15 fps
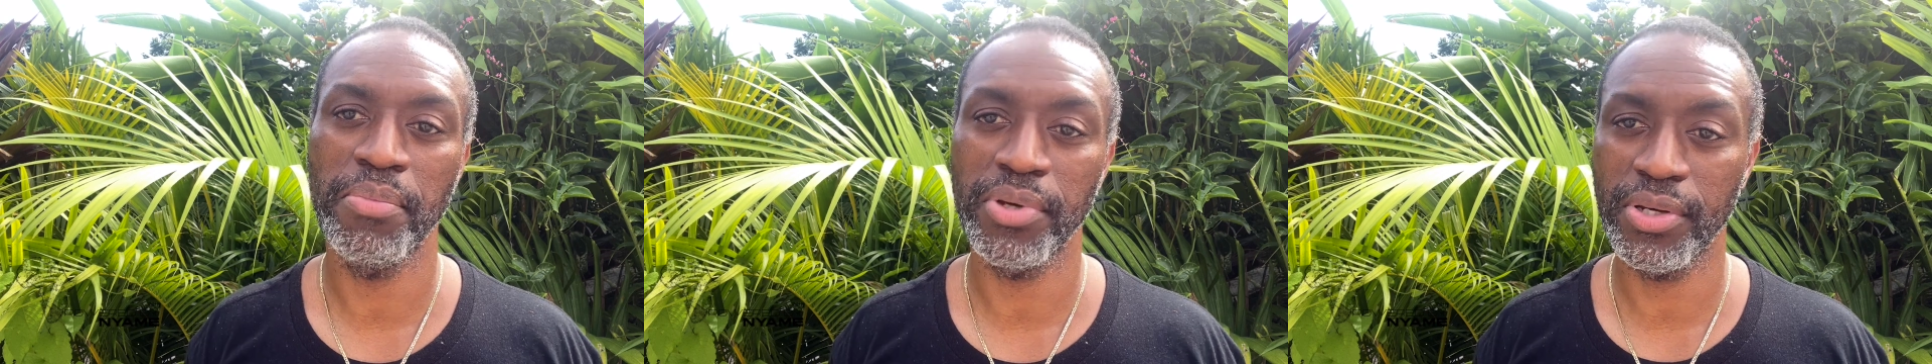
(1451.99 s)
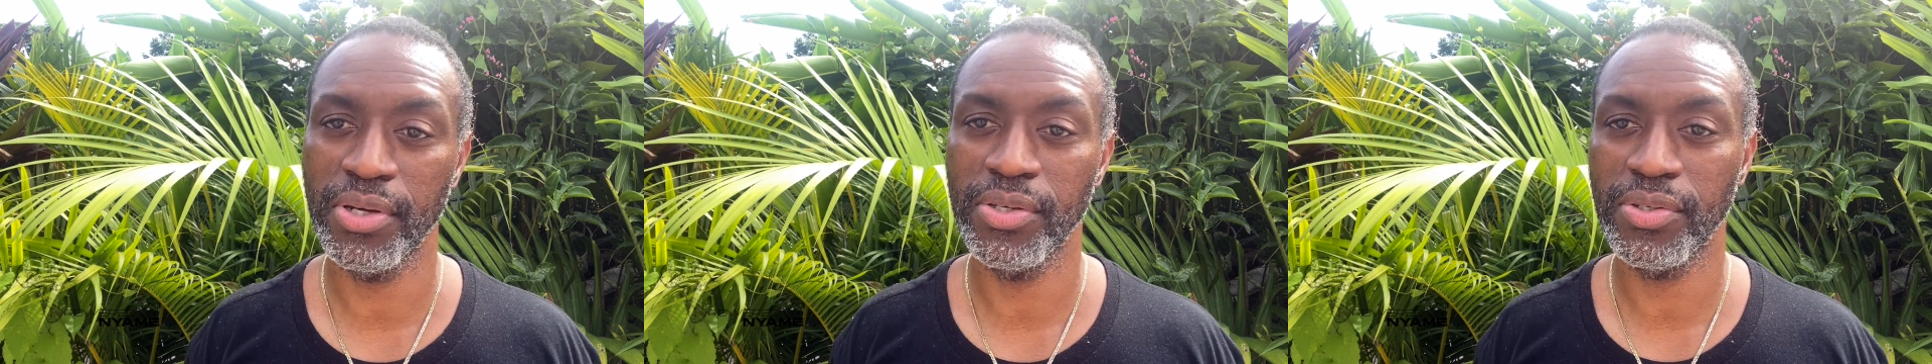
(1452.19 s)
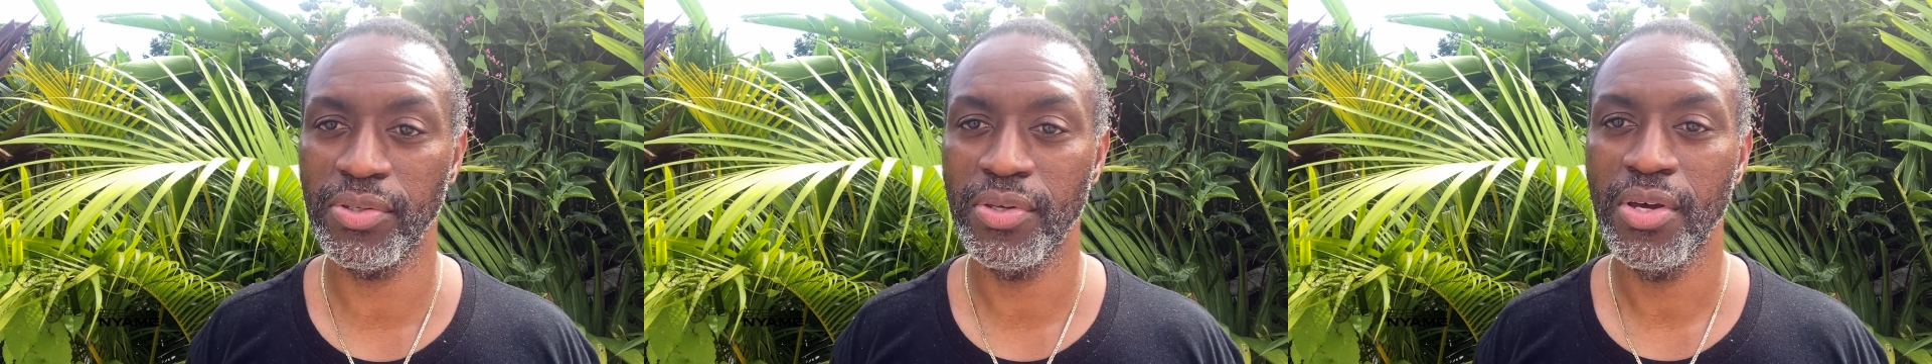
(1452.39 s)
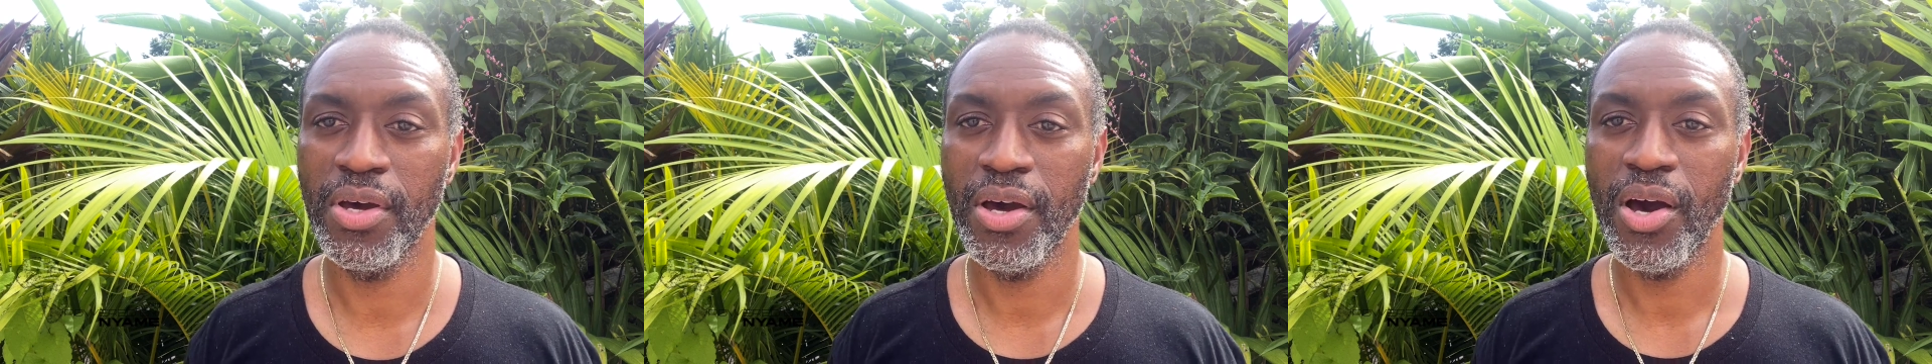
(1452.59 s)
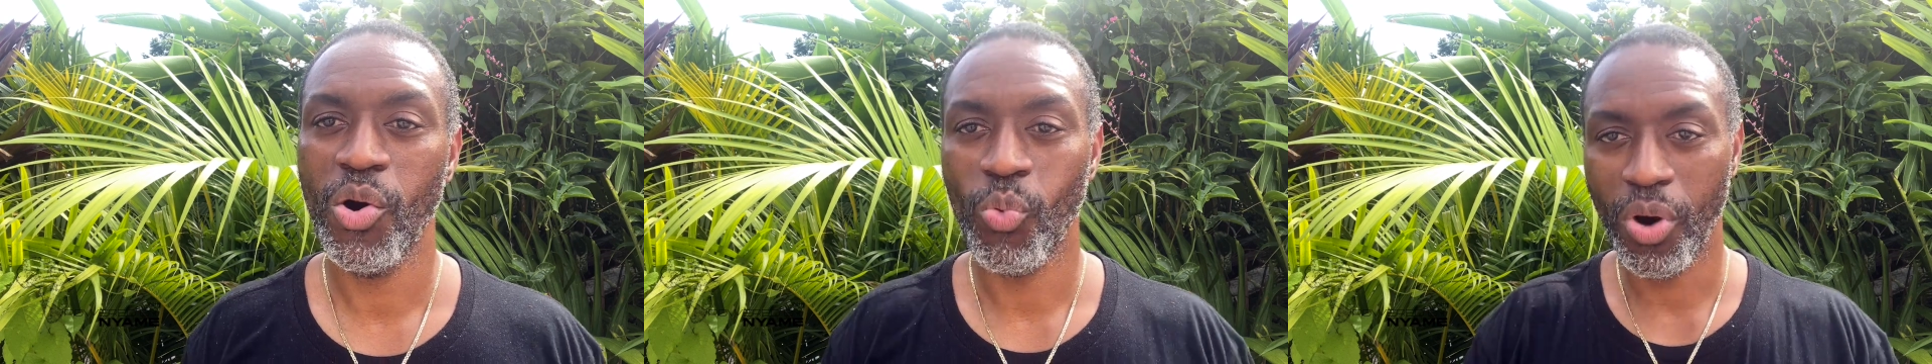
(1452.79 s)
because
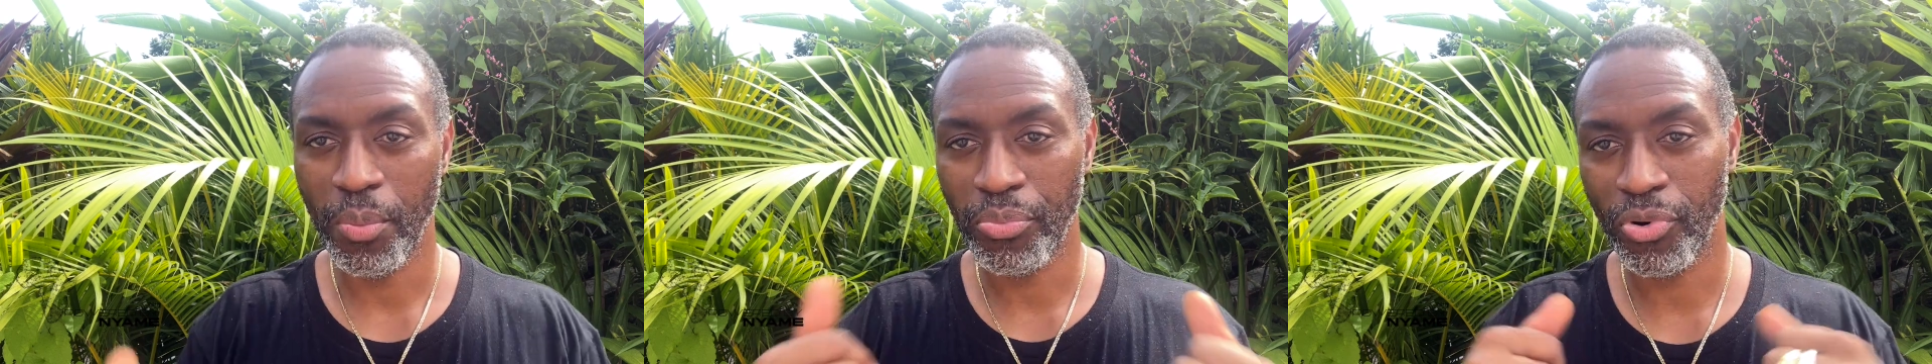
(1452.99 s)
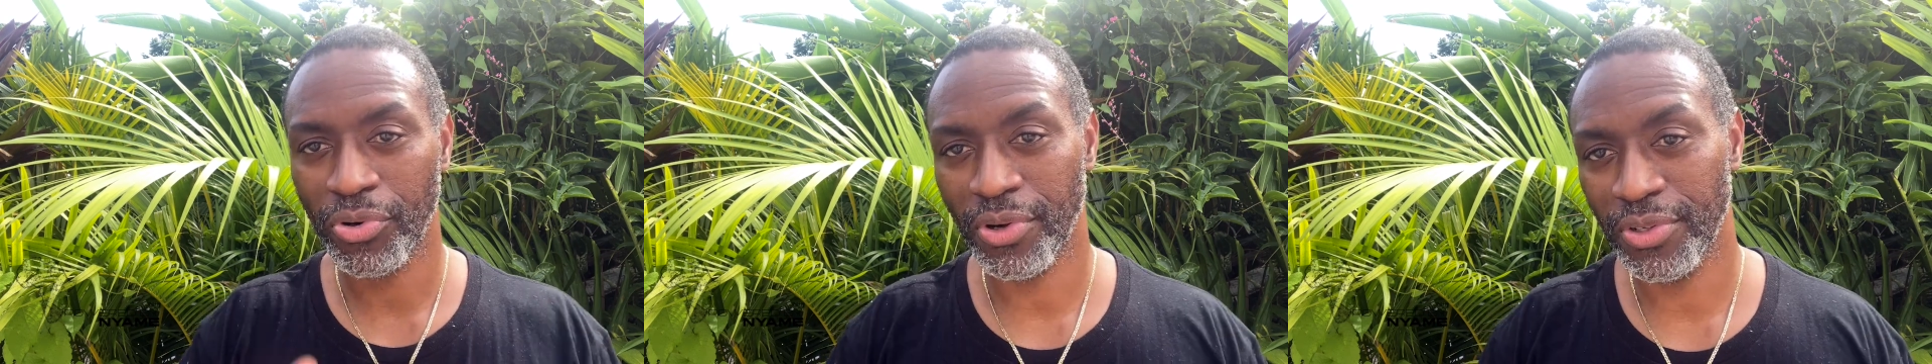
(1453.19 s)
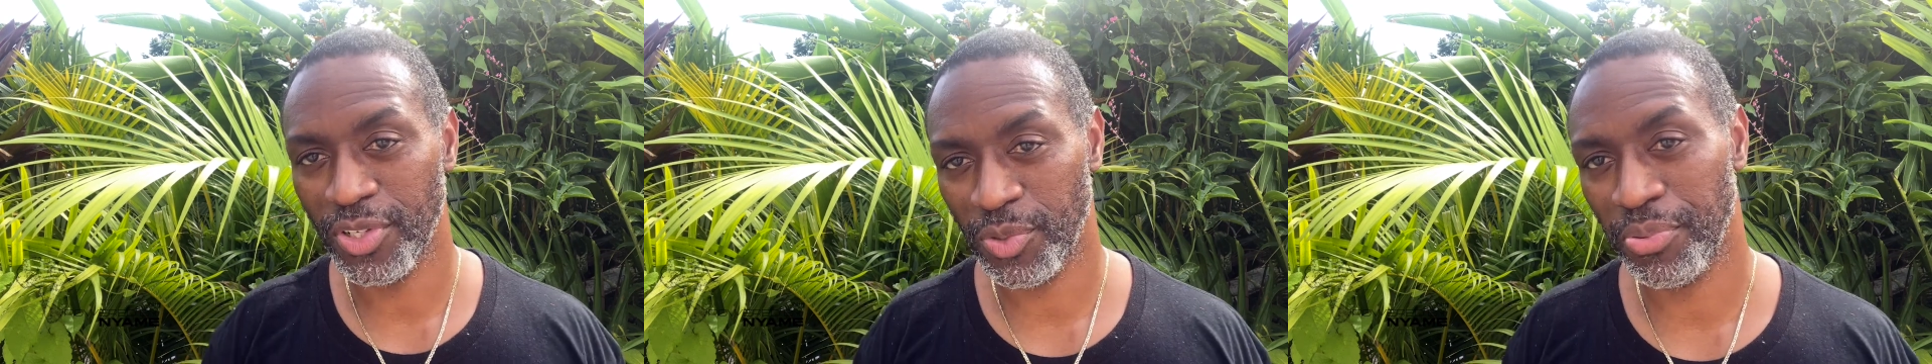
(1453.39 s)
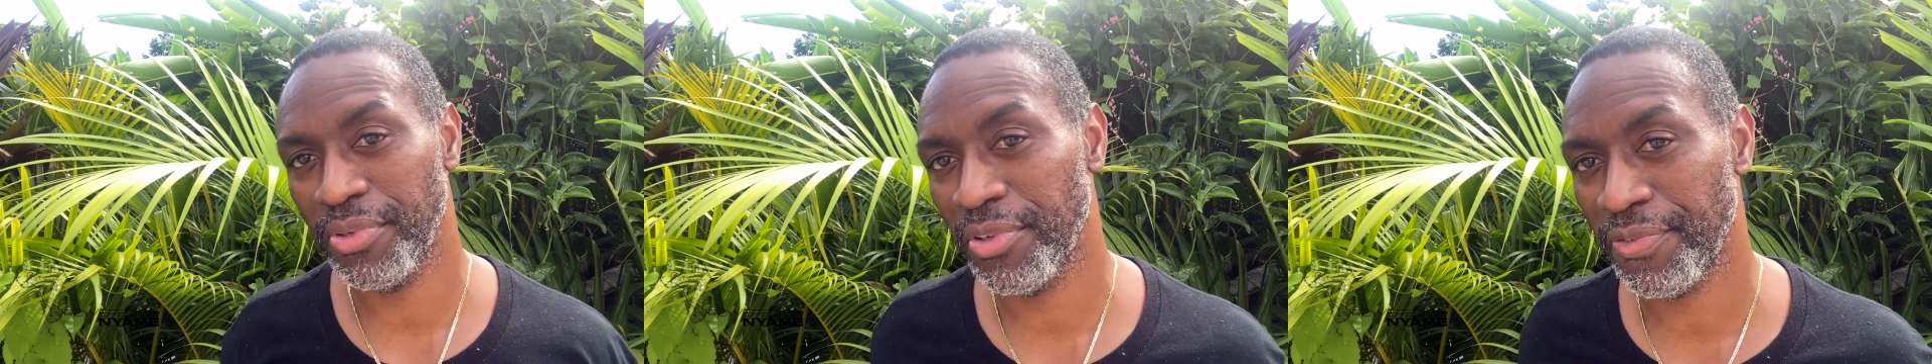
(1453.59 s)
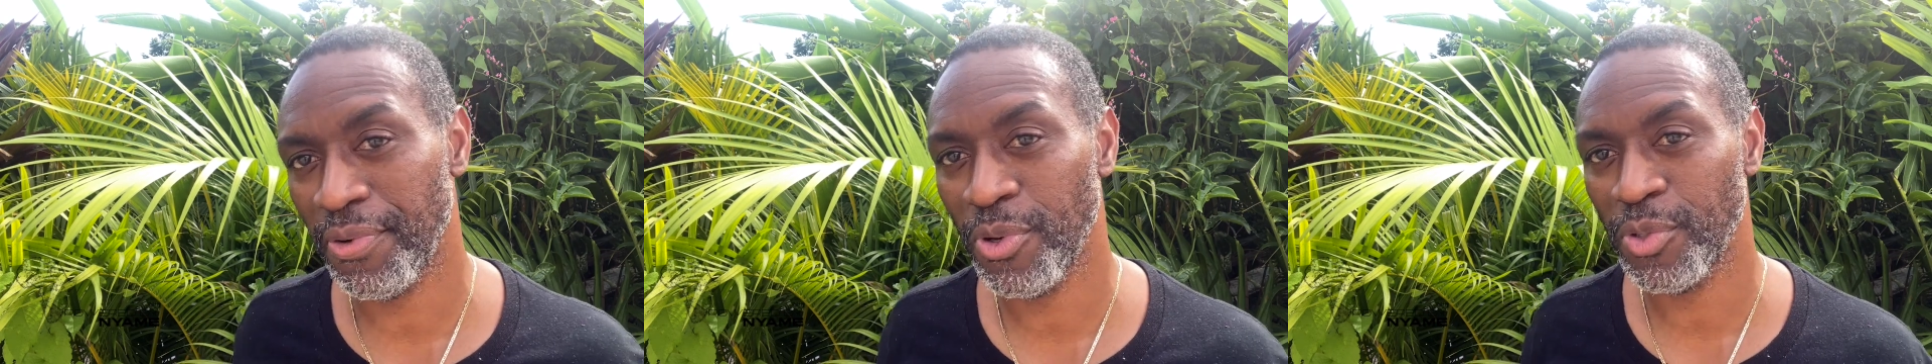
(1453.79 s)
what brought on discipline in
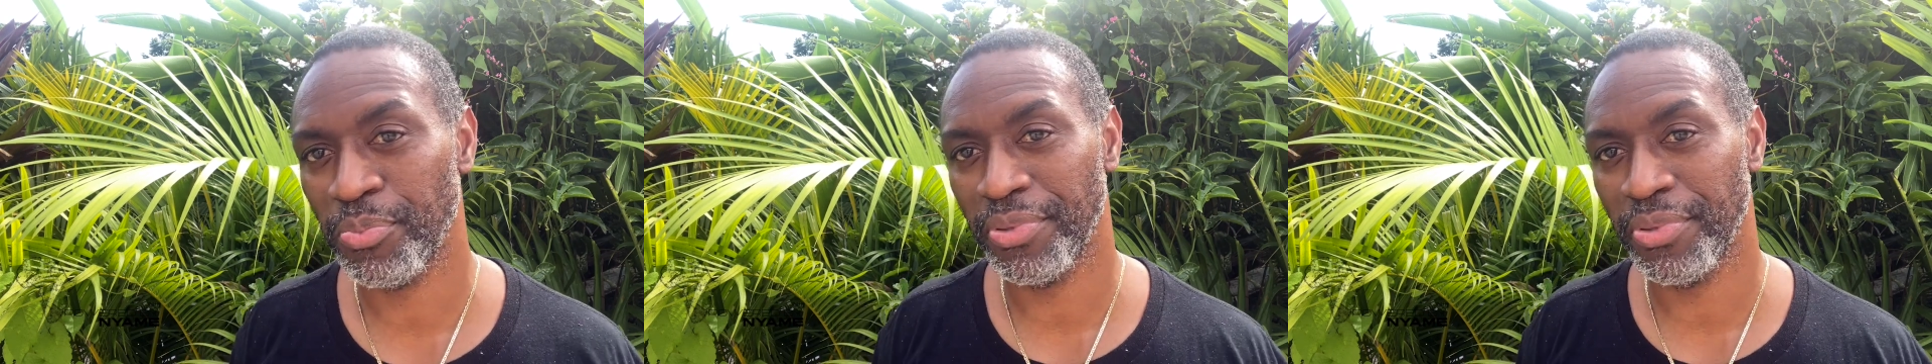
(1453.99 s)
the first